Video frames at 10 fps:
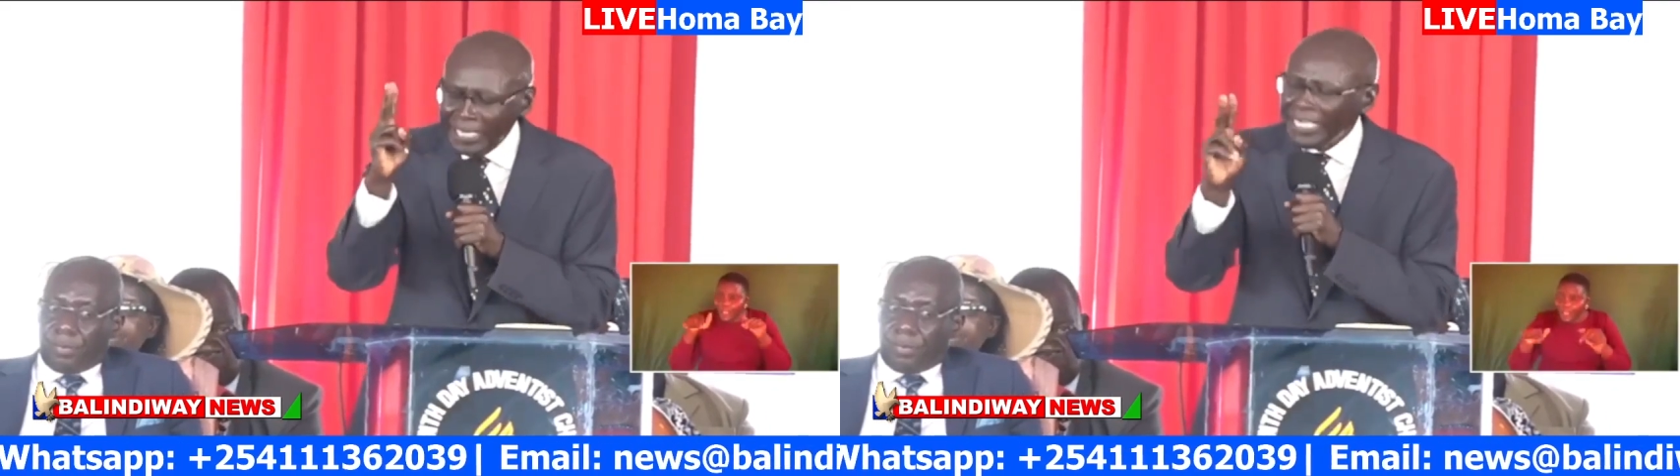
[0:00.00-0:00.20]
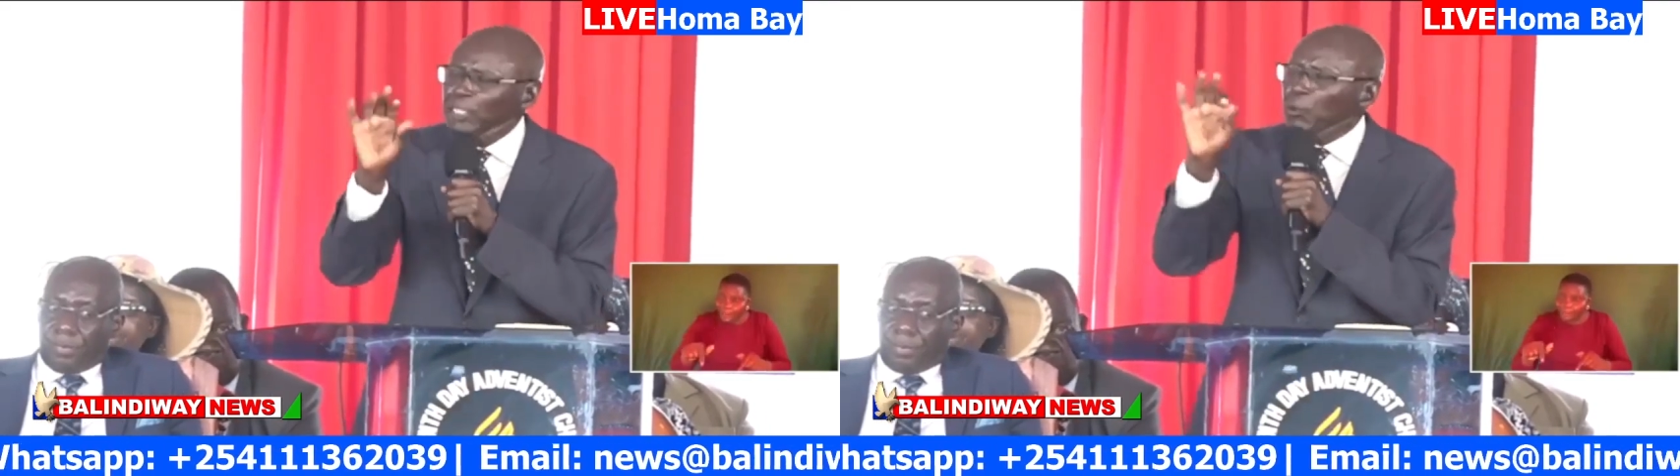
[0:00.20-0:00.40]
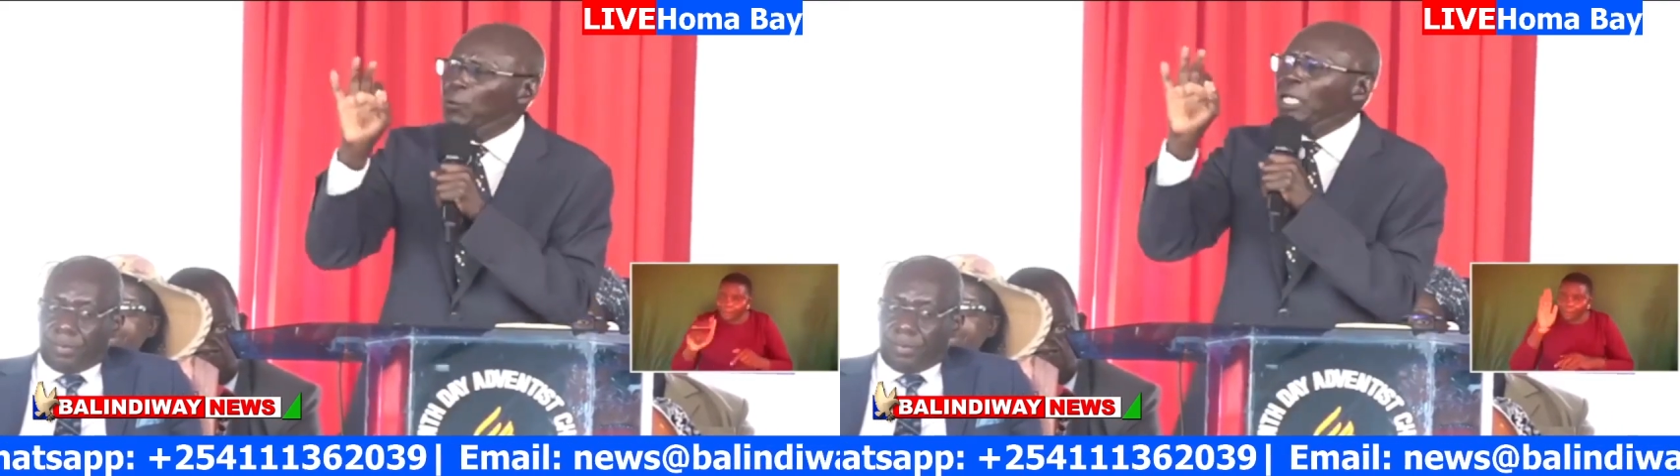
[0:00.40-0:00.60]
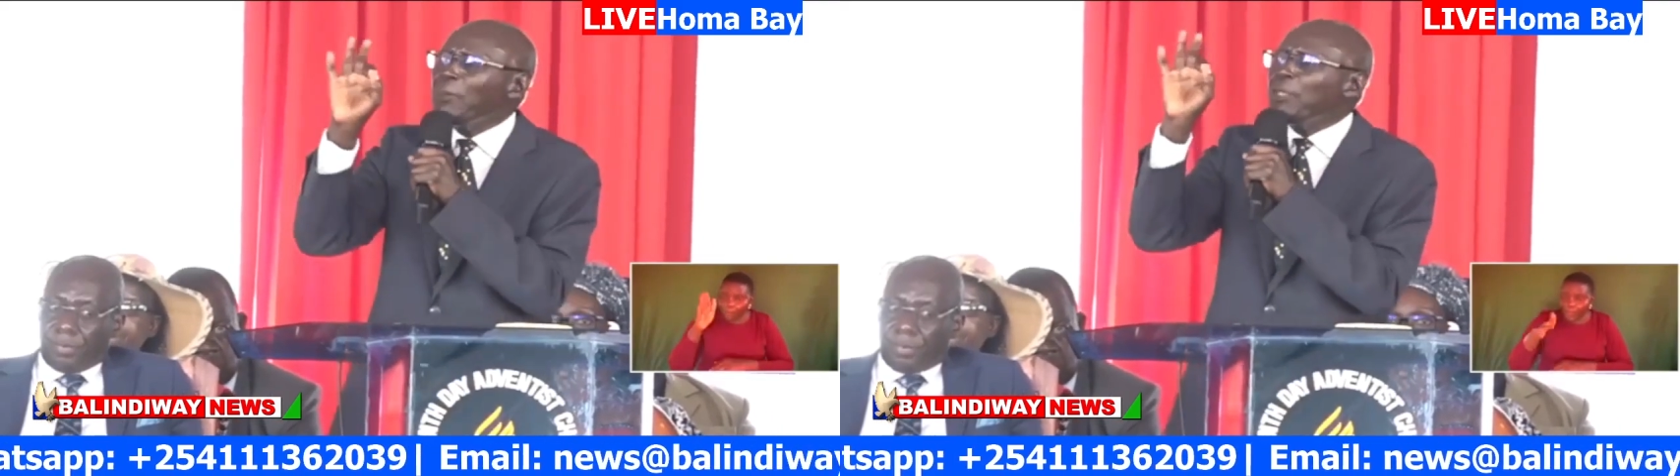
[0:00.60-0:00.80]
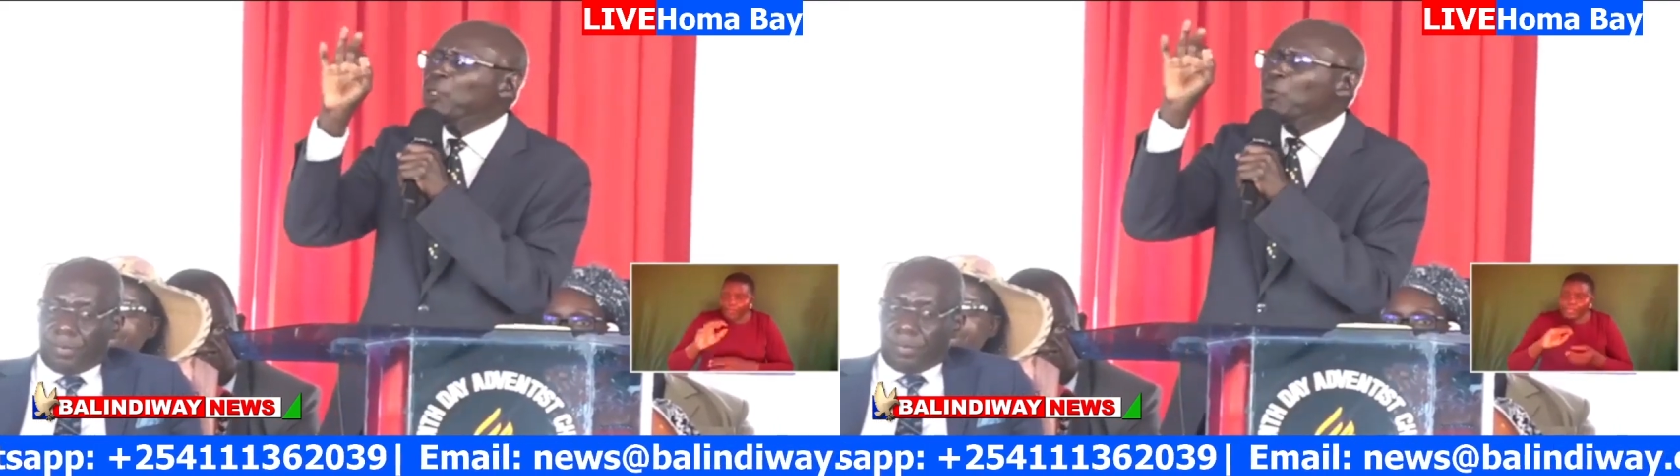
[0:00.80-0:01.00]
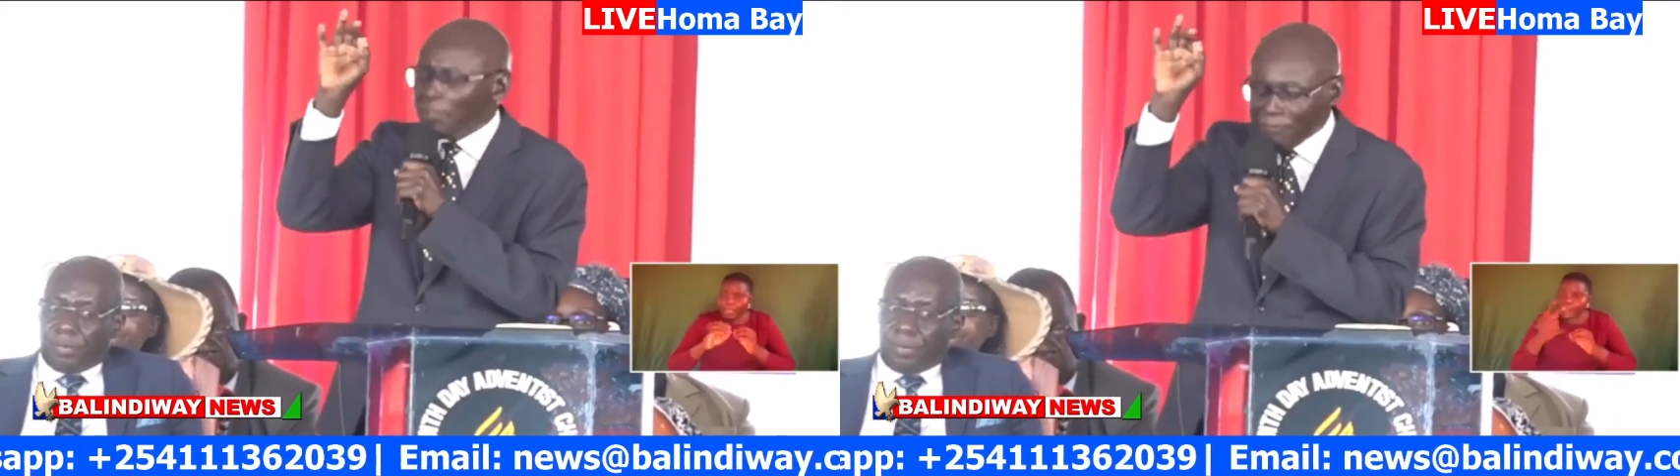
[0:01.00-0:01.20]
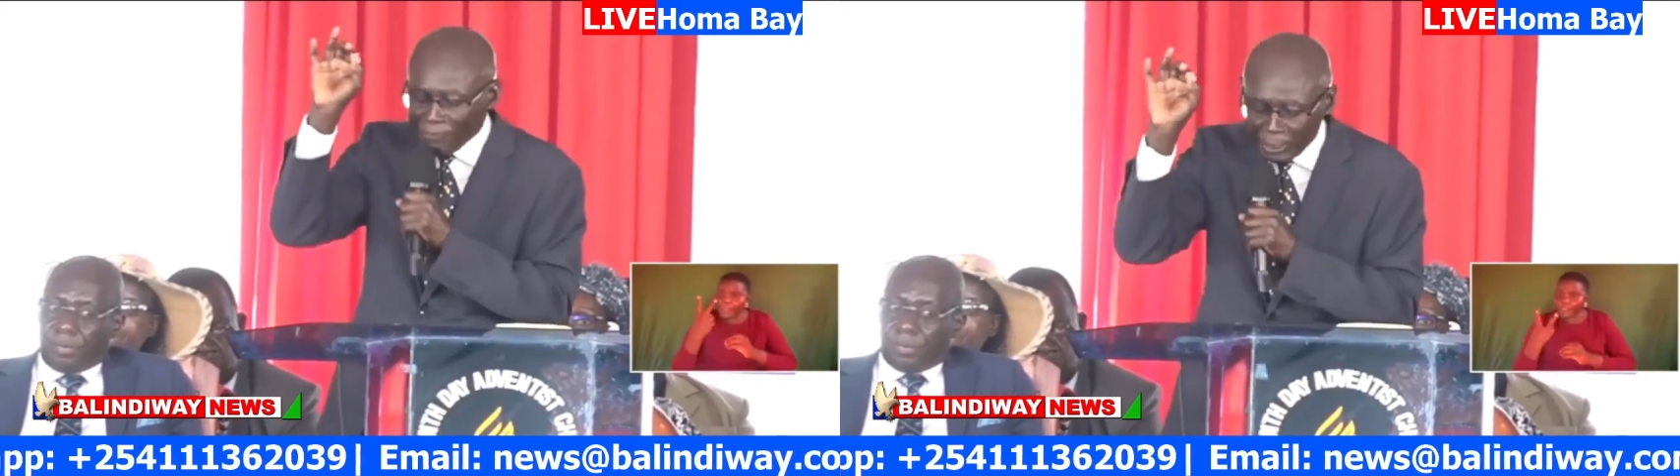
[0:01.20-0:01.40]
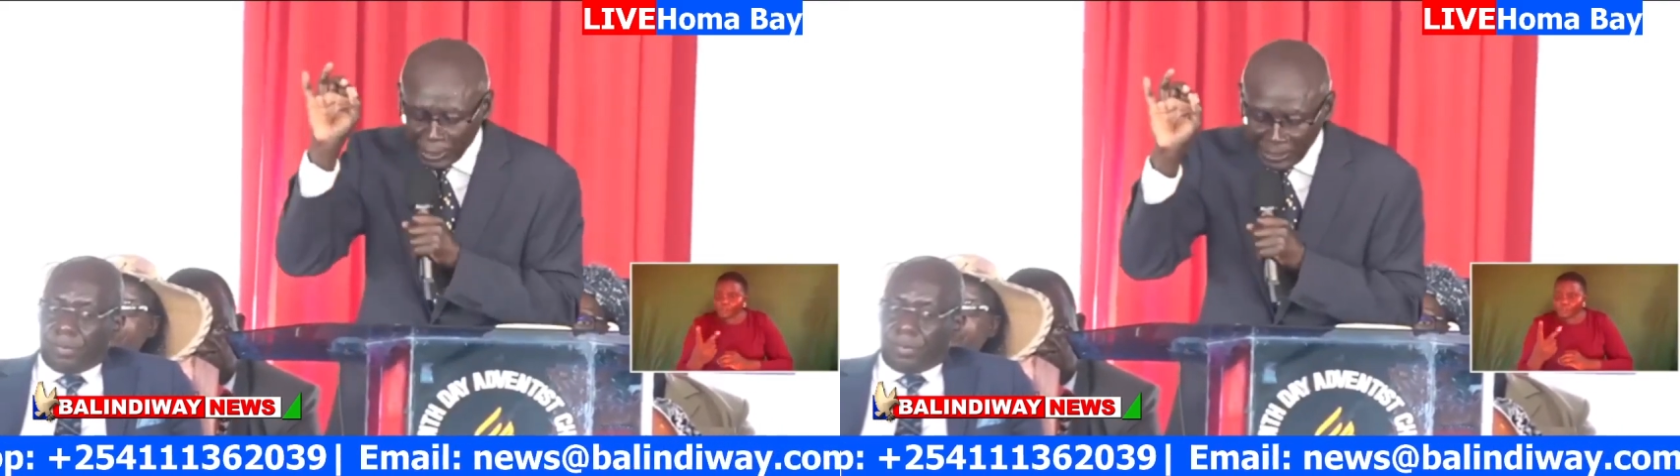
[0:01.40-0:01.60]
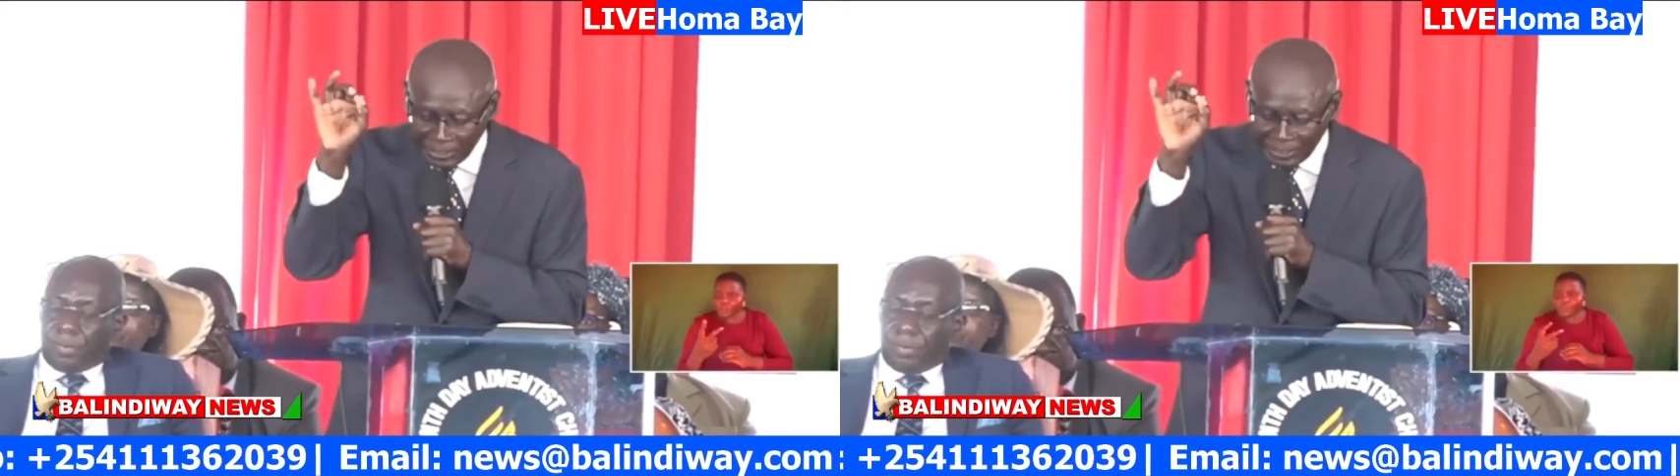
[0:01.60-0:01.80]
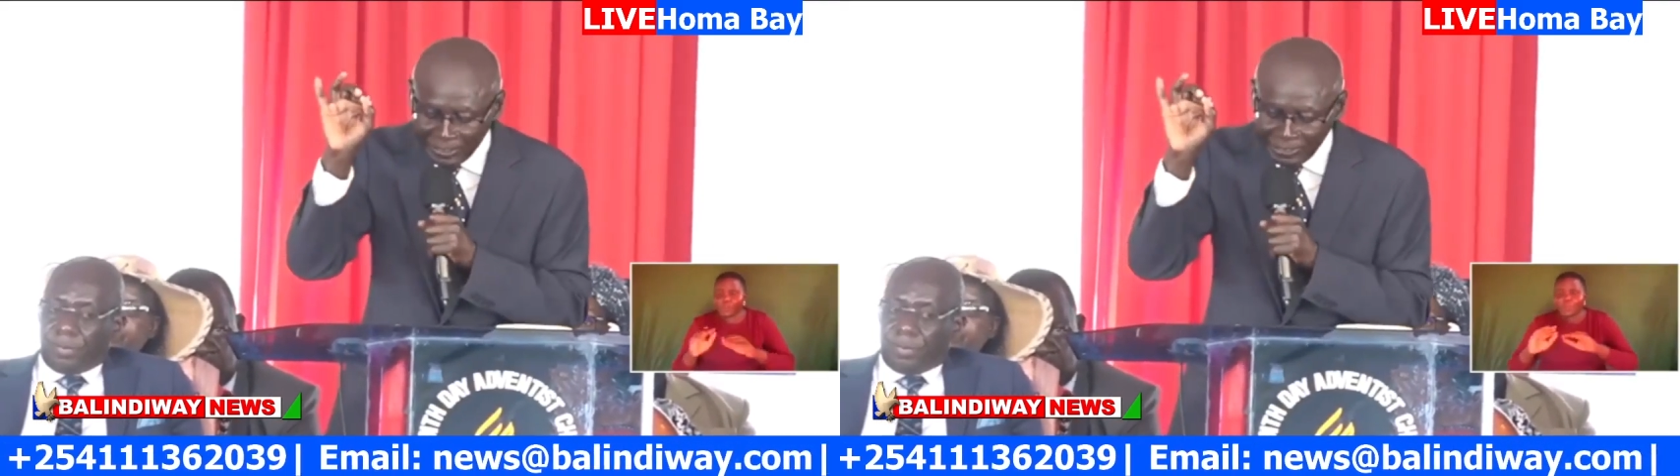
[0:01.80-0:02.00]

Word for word: it will be universal.